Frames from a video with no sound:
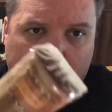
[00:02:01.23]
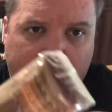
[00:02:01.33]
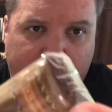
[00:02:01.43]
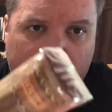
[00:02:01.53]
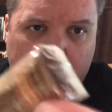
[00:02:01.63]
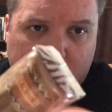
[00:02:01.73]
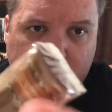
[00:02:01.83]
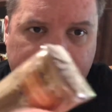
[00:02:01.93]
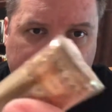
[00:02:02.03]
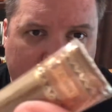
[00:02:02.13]
the foot of
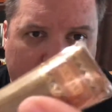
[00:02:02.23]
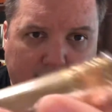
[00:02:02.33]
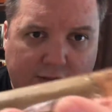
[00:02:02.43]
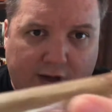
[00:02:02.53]
the cigar, and they